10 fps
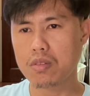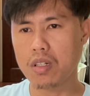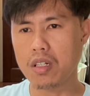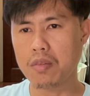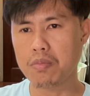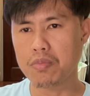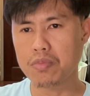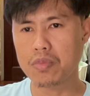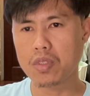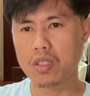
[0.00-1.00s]
Um,
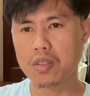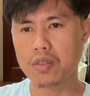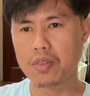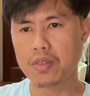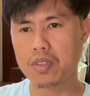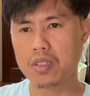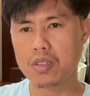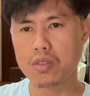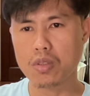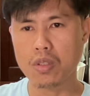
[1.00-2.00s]

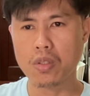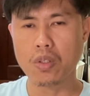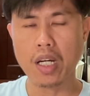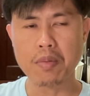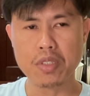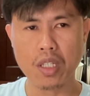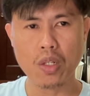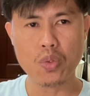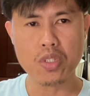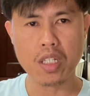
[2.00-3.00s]
so I'm still
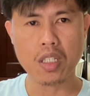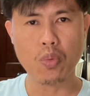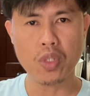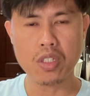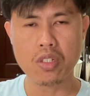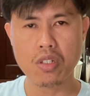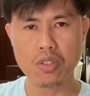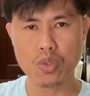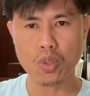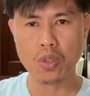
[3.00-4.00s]
using the wedge
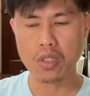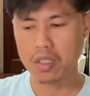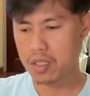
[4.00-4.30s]
sole.